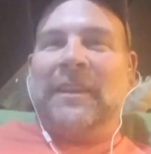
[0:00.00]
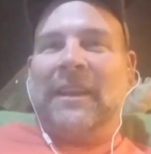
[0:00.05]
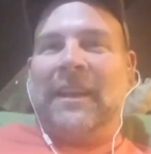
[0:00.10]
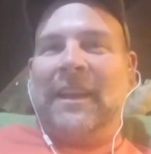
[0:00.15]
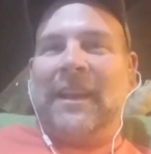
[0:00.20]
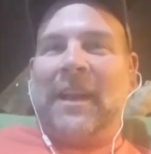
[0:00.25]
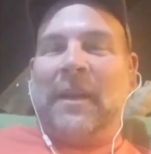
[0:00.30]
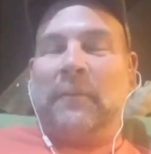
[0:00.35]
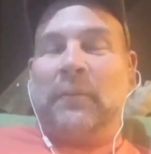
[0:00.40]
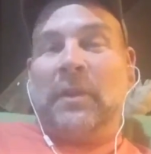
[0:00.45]

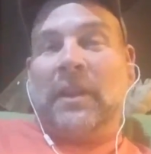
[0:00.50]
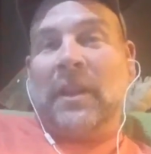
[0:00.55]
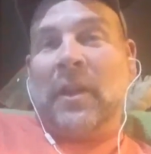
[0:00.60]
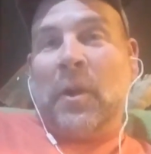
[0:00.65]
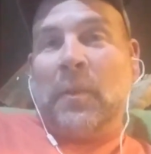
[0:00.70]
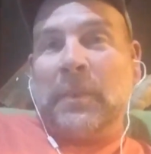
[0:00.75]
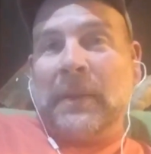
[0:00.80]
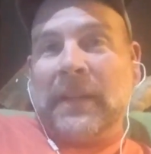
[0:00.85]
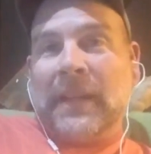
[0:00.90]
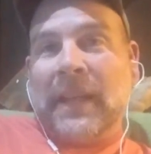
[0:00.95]
I'm really
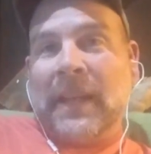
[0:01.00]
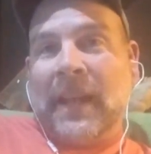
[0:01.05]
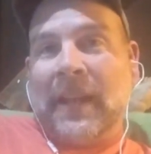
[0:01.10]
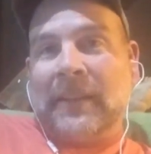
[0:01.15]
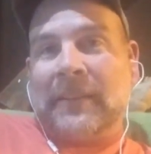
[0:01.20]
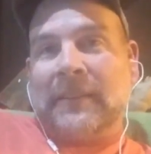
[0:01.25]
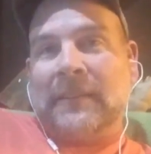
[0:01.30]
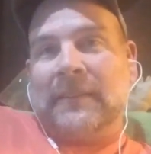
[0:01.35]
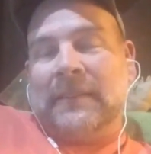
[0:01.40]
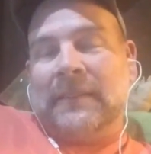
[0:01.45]
hoping to get
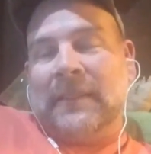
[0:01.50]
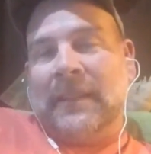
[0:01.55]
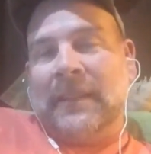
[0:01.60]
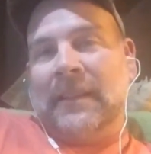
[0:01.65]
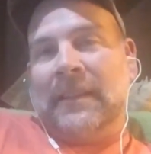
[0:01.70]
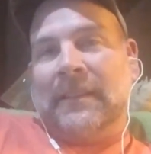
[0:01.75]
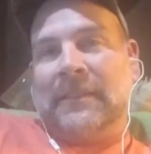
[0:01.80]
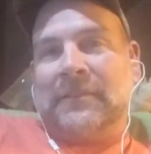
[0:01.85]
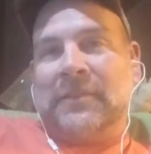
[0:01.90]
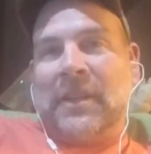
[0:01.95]
out
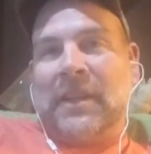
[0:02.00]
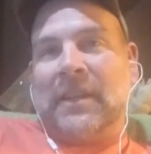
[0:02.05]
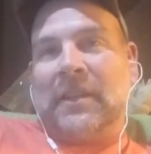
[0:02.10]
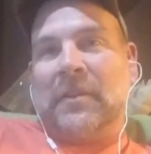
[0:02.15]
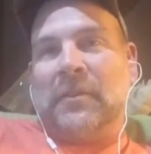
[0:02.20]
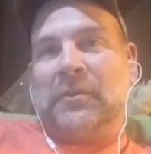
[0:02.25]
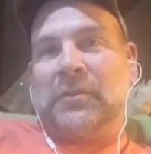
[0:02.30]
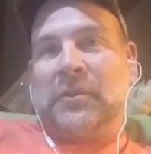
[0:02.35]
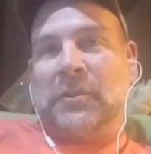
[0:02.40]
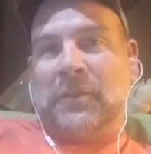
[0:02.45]
and try to
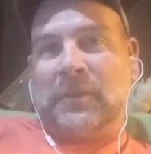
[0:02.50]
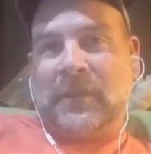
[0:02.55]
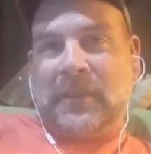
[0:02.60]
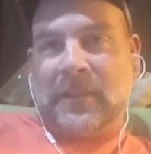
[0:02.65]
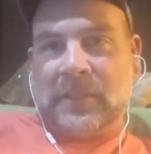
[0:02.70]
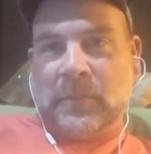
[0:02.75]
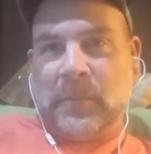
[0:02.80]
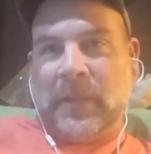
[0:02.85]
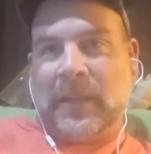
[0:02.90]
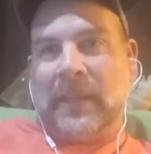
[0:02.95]
go shooting
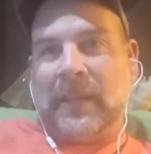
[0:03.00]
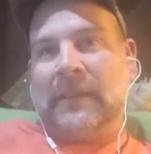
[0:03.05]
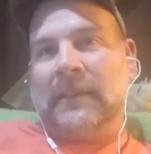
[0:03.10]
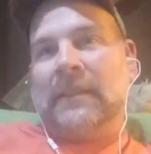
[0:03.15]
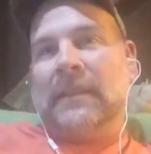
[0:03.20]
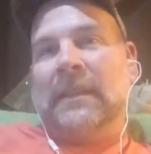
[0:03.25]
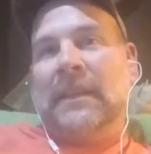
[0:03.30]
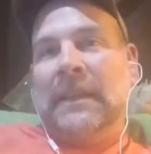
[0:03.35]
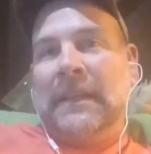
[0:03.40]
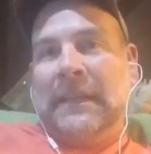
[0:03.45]
this
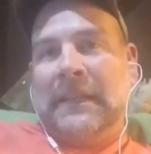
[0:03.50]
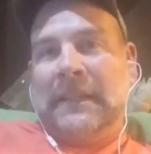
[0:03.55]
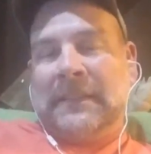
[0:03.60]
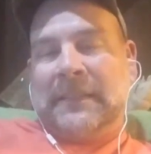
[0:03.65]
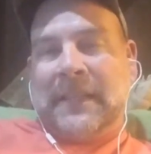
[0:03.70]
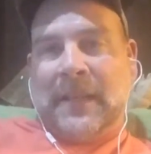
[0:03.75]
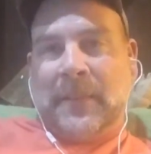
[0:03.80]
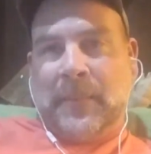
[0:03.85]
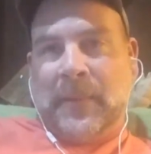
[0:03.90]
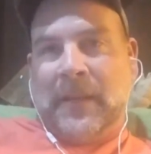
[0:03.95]
weekend. It's
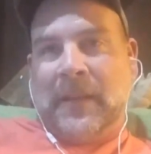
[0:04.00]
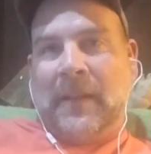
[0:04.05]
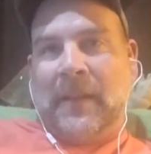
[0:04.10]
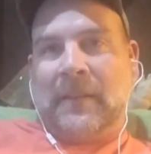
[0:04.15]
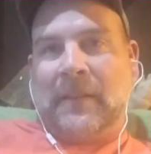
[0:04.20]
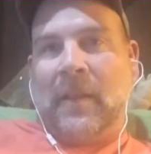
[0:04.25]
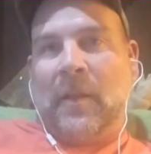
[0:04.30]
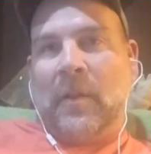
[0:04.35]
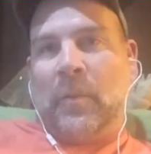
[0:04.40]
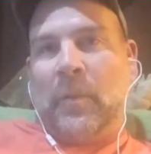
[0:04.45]
going to be another
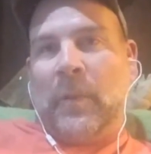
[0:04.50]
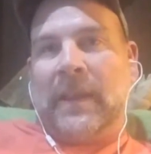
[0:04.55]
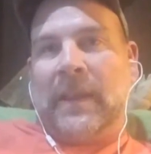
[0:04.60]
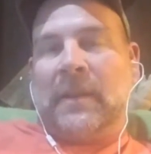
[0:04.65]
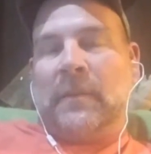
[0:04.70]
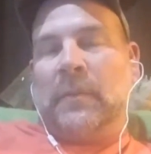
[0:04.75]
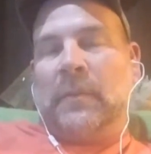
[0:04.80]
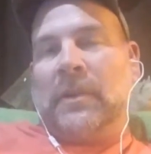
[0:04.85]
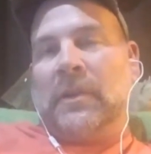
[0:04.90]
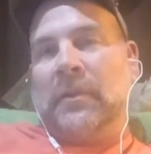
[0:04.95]
long
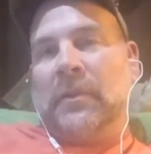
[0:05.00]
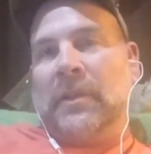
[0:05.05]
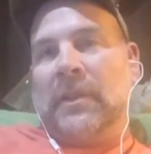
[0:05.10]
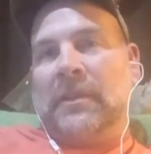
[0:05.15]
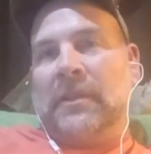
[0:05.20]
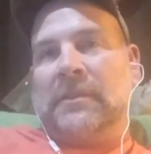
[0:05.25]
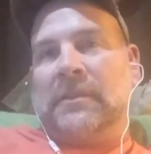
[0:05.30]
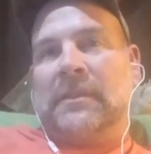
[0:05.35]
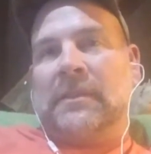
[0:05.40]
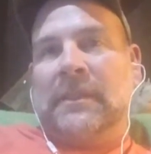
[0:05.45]
weekend with New
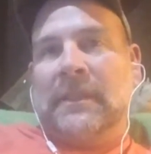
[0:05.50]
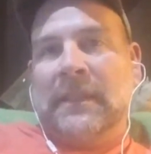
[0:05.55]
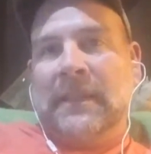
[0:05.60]
Year's.